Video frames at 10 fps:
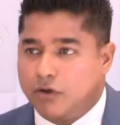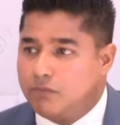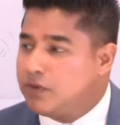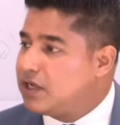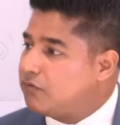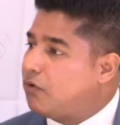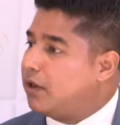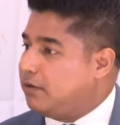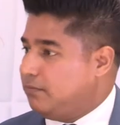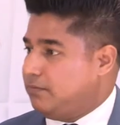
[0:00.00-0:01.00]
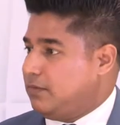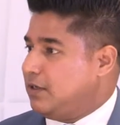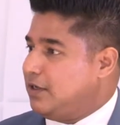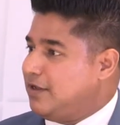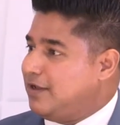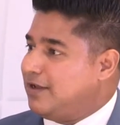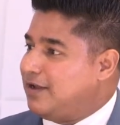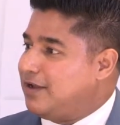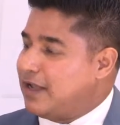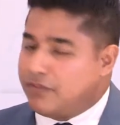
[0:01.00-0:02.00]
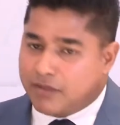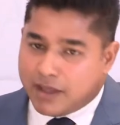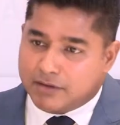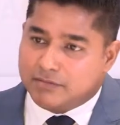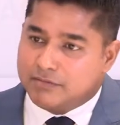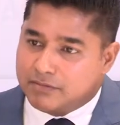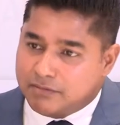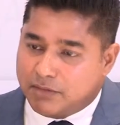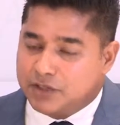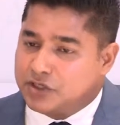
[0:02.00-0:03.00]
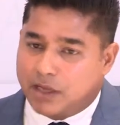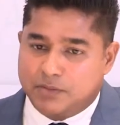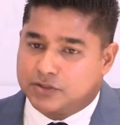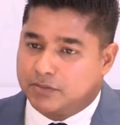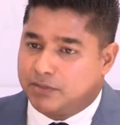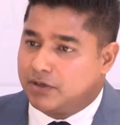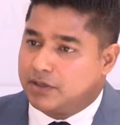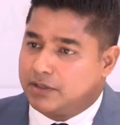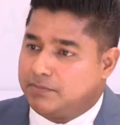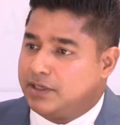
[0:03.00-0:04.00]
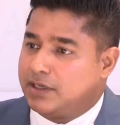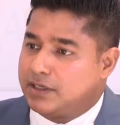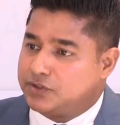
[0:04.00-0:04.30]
whom we can run. And then my job is to merely be a